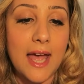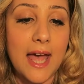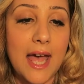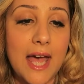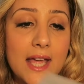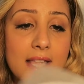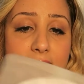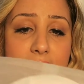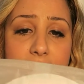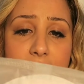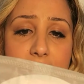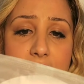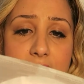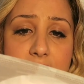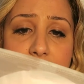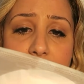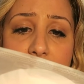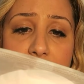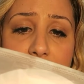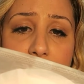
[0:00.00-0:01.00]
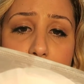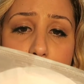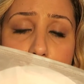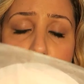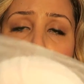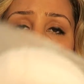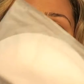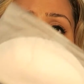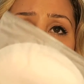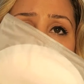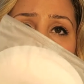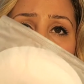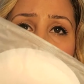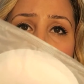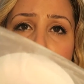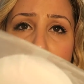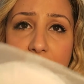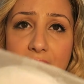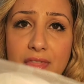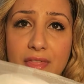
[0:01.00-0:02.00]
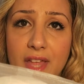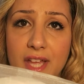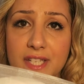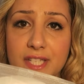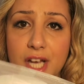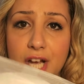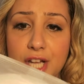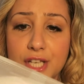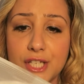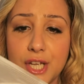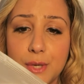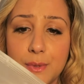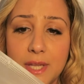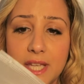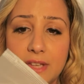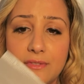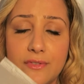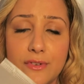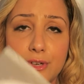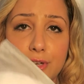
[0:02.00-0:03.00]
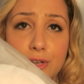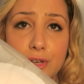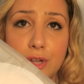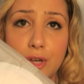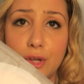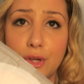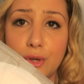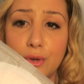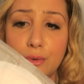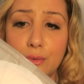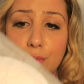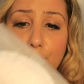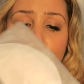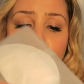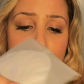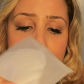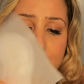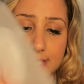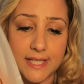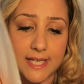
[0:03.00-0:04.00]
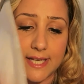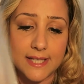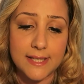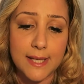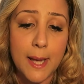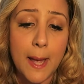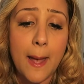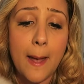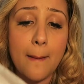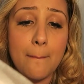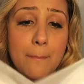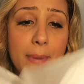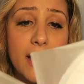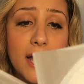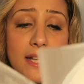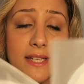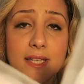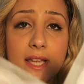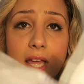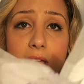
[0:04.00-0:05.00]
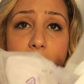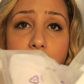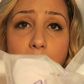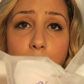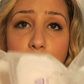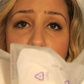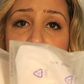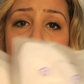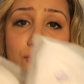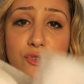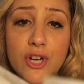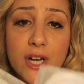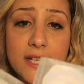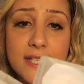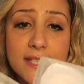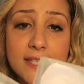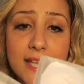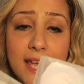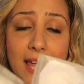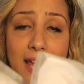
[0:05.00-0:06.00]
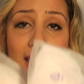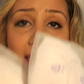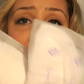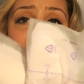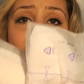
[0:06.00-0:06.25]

and another purple brand that I don't even know what it is. But what I'm trying to say